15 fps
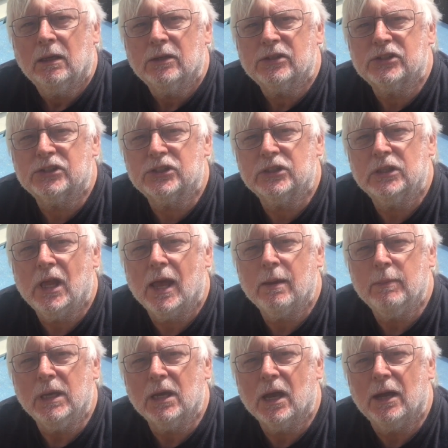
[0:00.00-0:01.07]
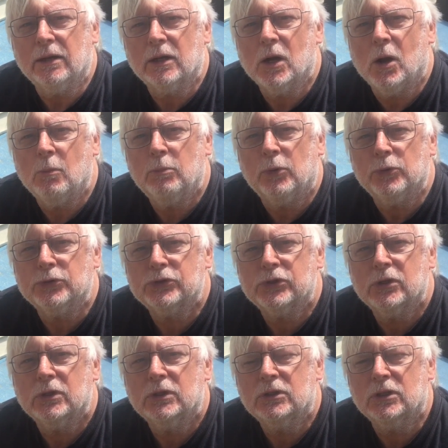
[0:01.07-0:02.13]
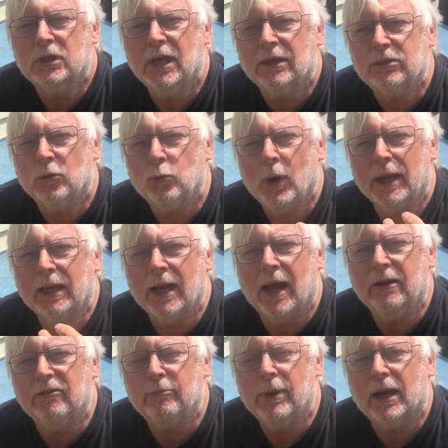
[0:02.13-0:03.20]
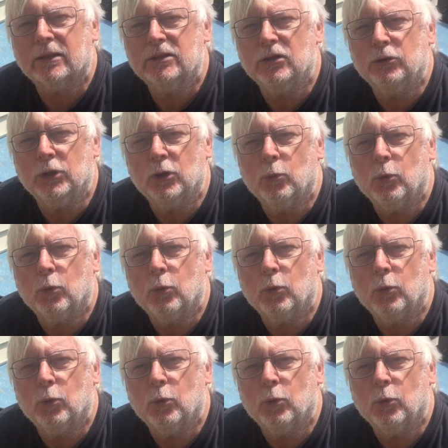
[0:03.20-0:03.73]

slimy kind of compost. To get the right kind of bacteria